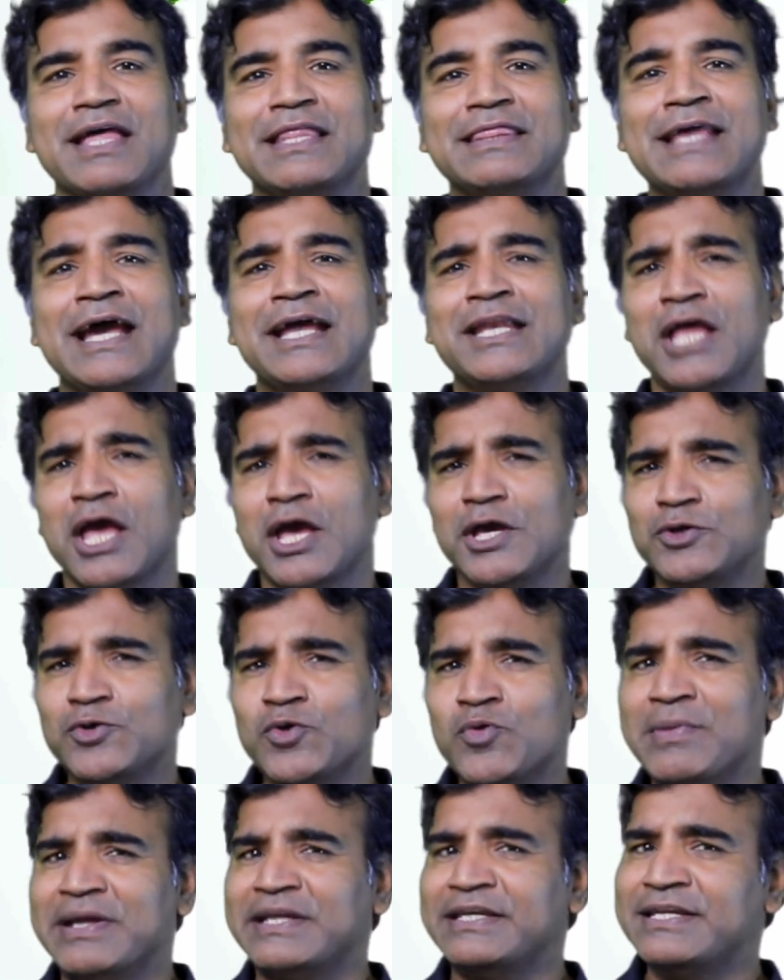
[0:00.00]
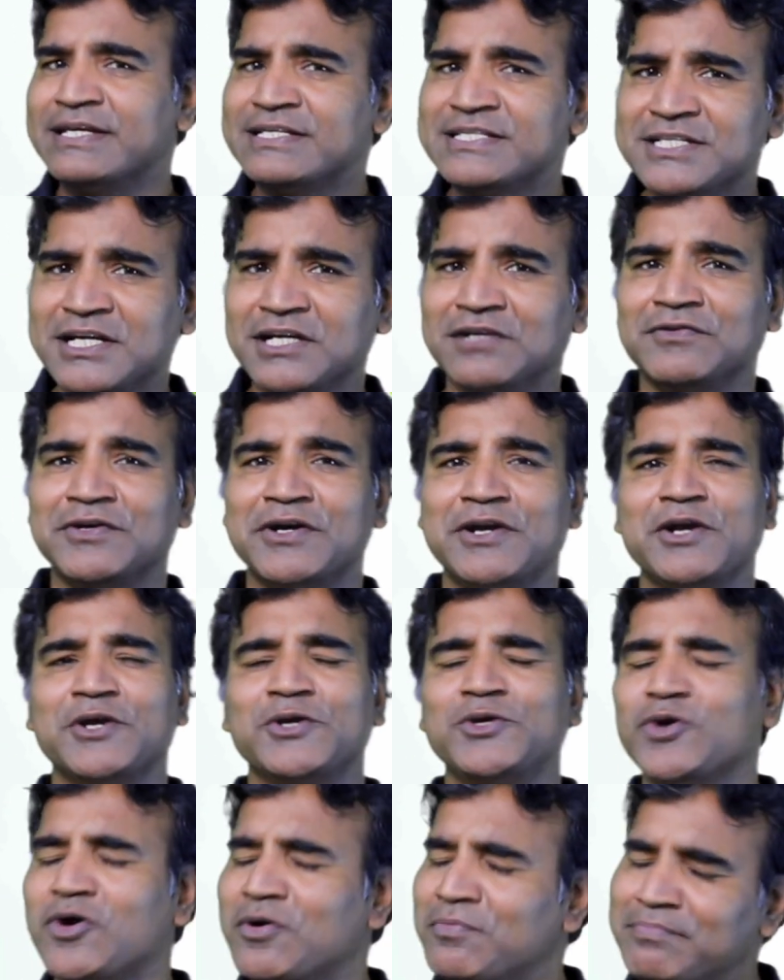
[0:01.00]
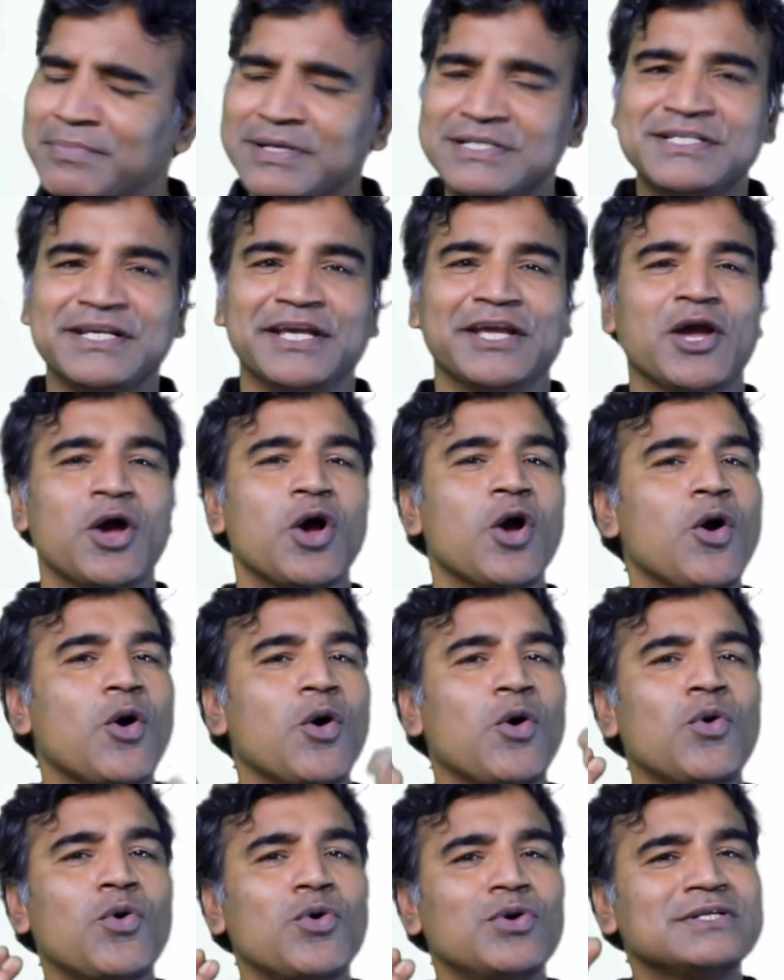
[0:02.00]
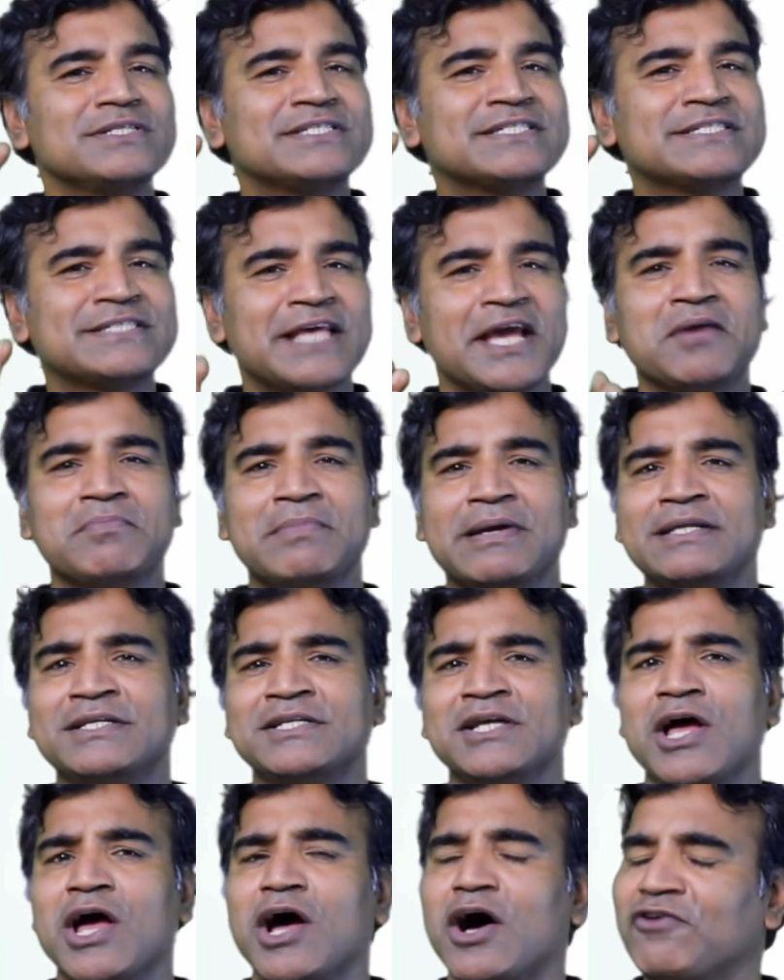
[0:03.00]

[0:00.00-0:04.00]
Then you may discover you're missing whole segment